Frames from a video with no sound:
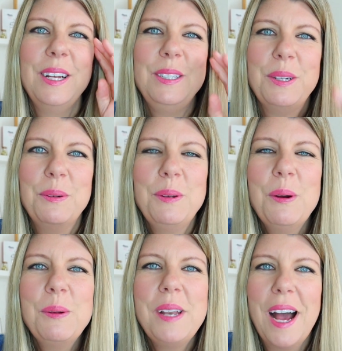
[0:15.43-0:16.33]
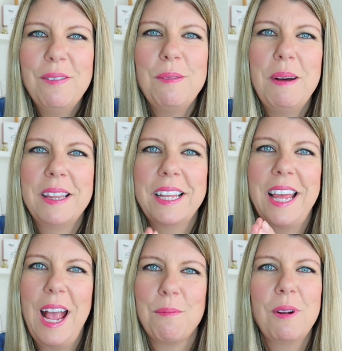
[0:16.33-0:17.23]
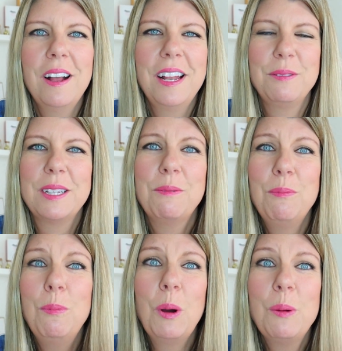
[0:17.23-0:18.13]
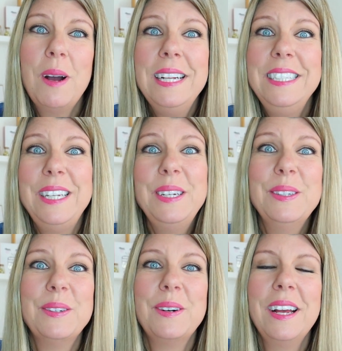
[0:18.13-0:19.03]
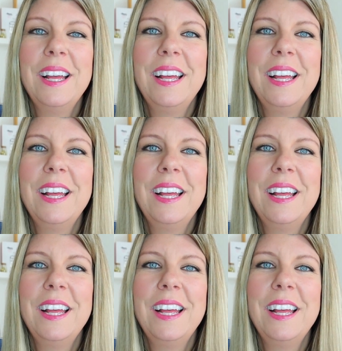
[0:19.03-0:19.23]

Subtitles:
don't know enough about the camera and I was like, what do I do?